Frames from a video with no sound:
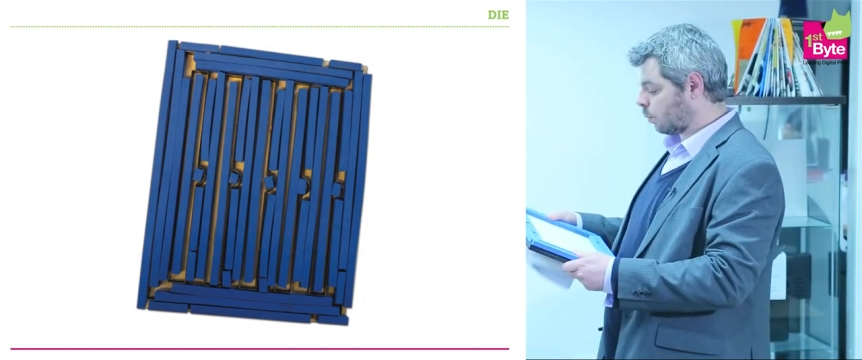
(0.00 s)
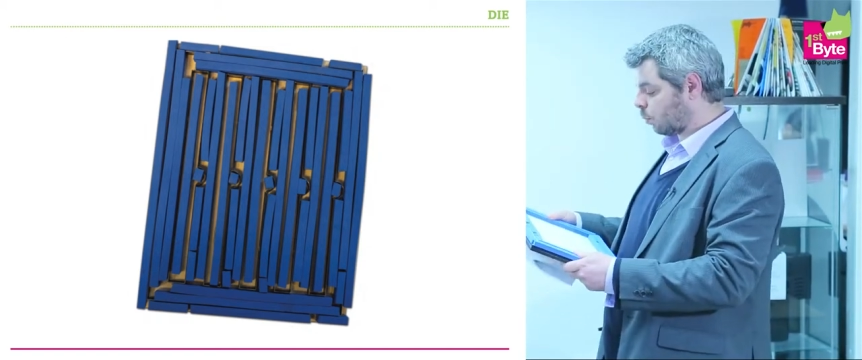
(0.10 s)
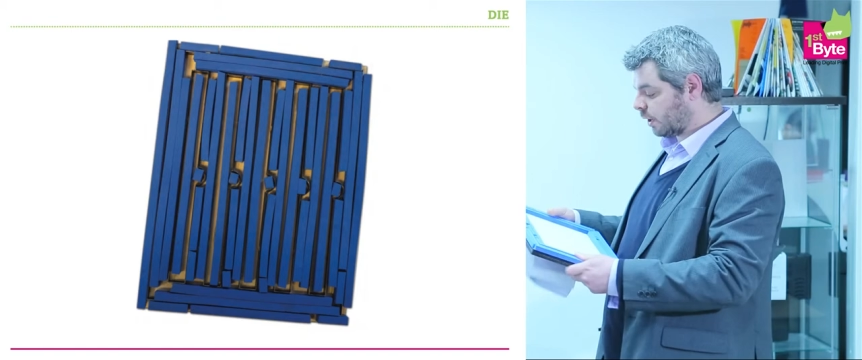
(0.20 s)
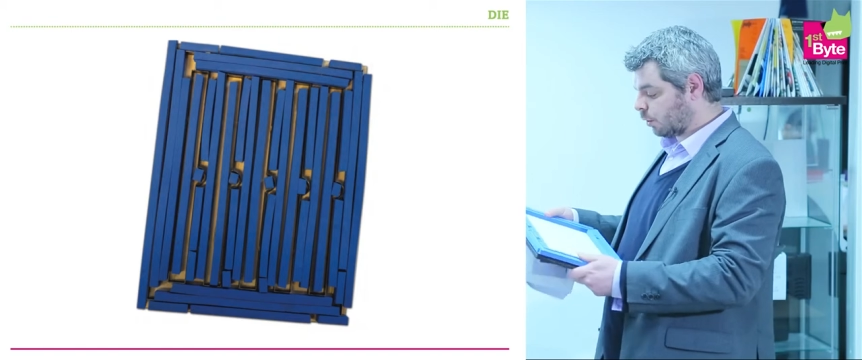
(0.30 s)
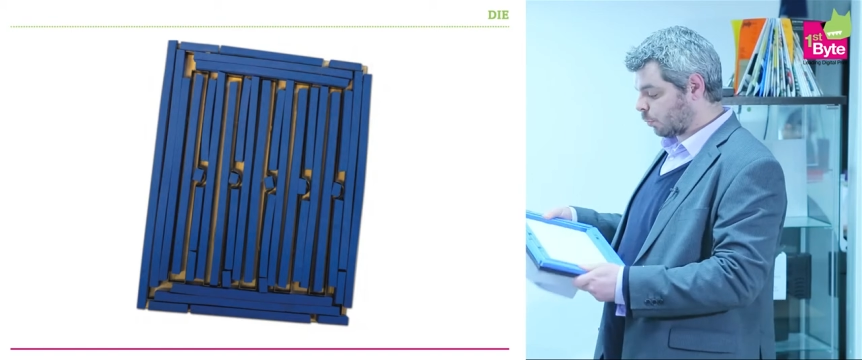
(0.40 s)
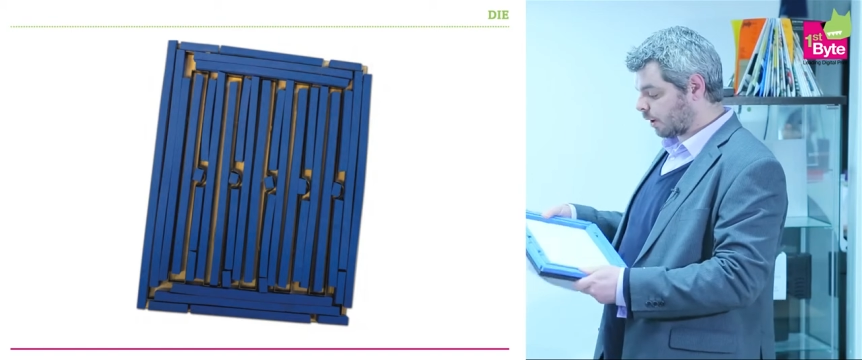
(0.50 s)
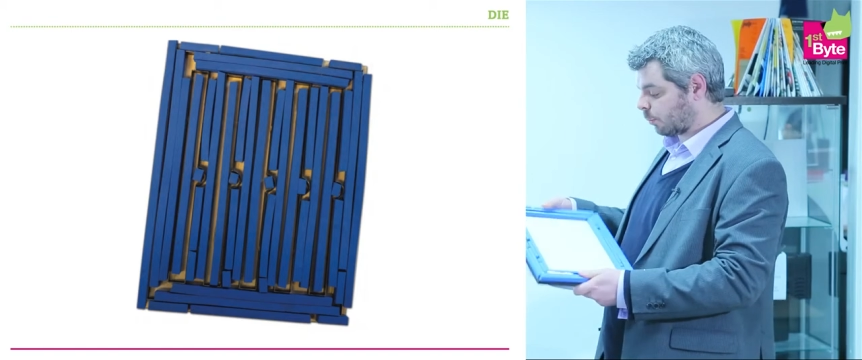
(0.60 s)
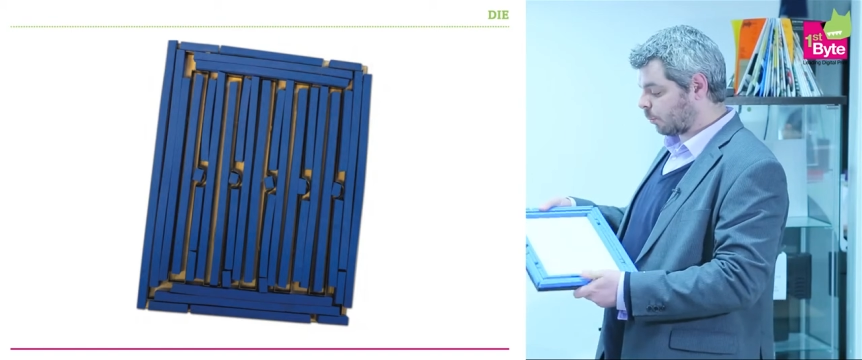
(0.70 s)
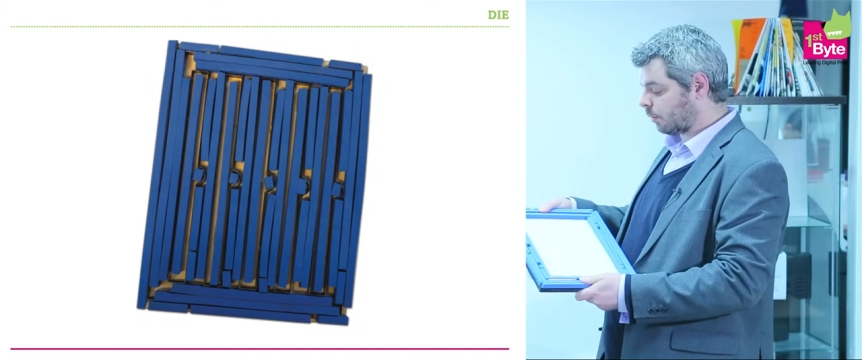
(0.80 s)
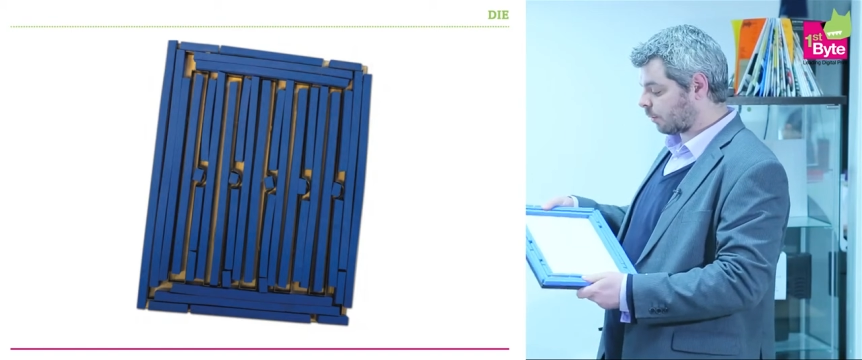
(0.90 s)

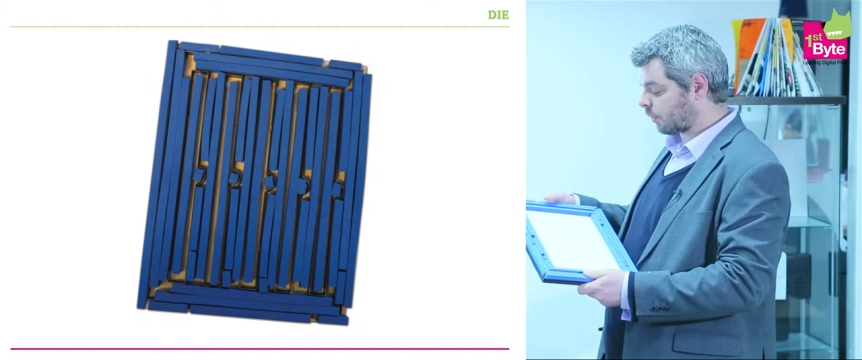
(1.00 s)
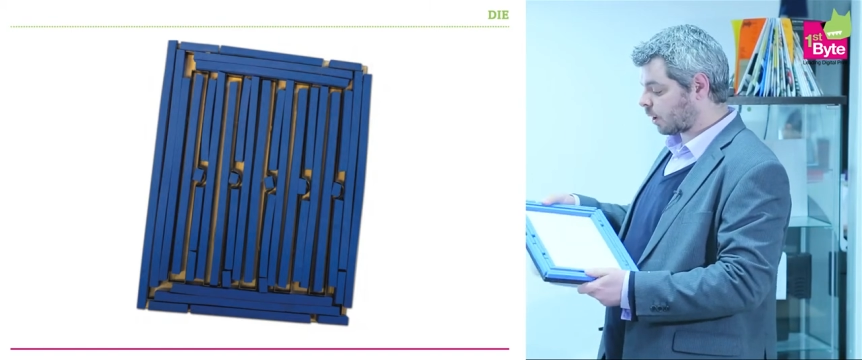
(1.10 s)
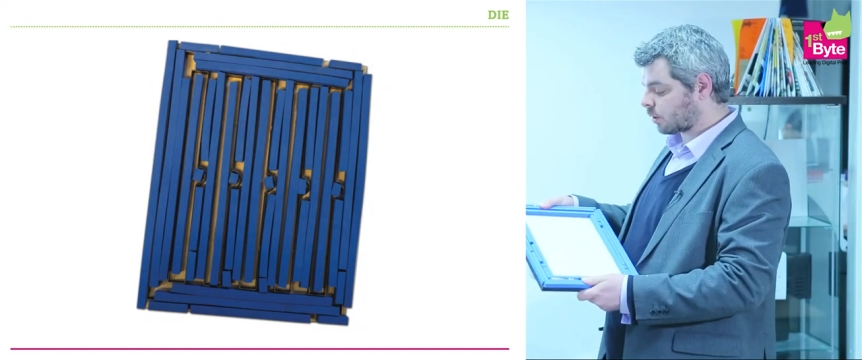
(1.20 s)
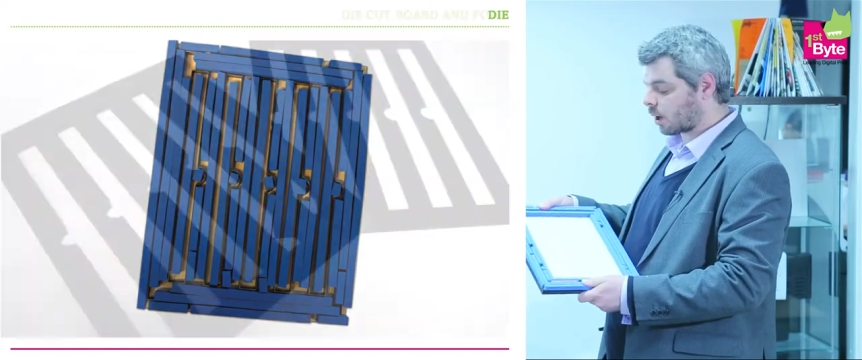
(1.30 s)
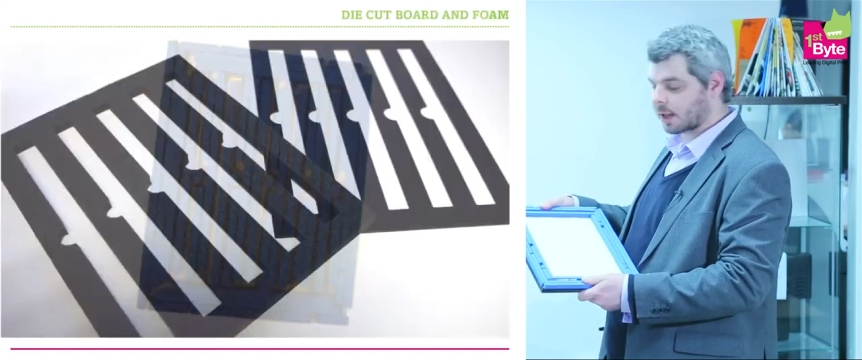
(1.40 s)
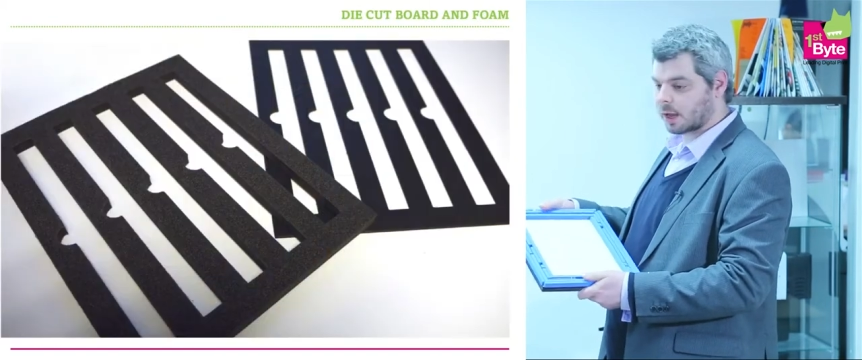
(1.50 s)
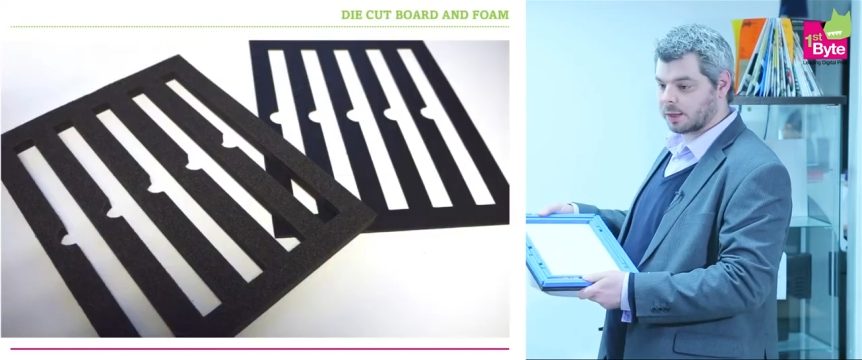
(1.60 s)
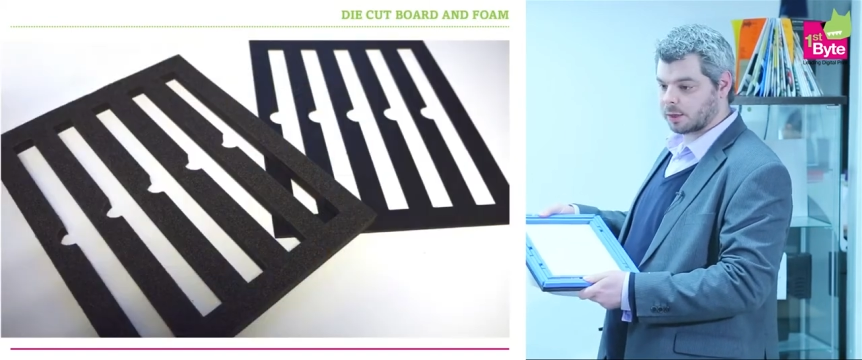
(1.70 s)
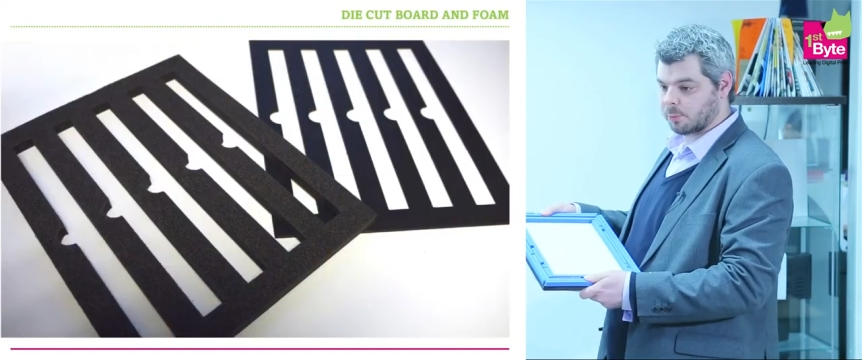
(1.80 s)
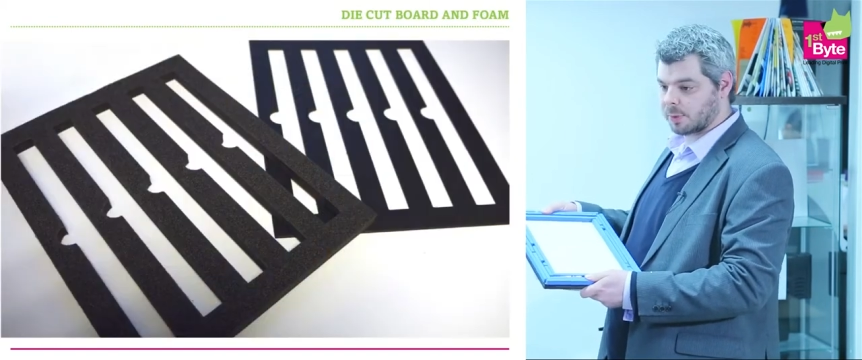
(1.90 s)
We prefer die
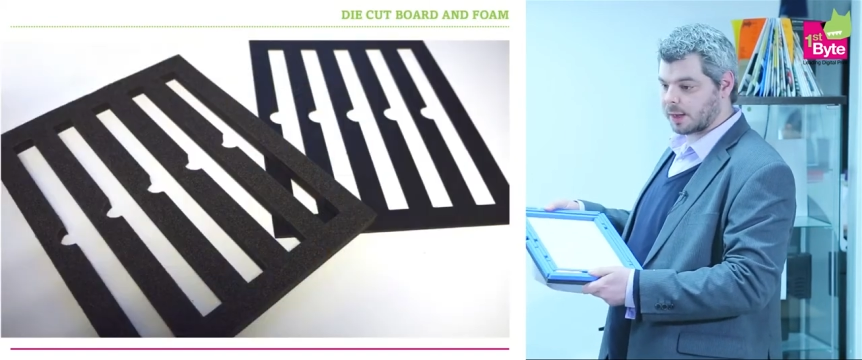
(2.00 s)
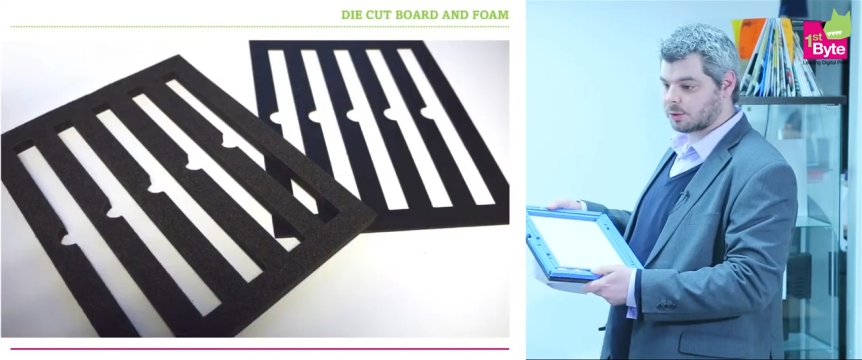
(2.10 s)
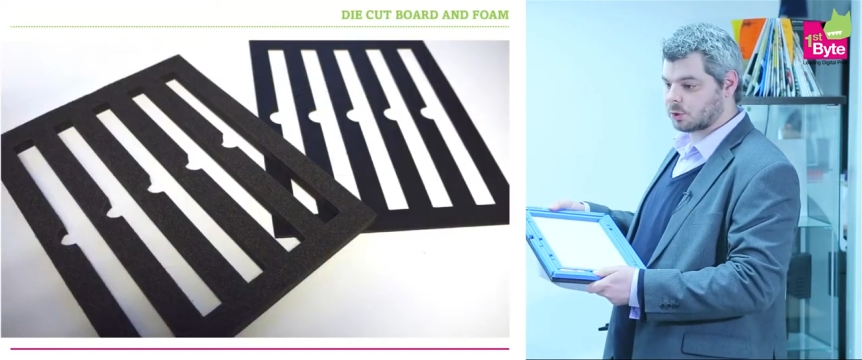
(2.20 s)
cutting compared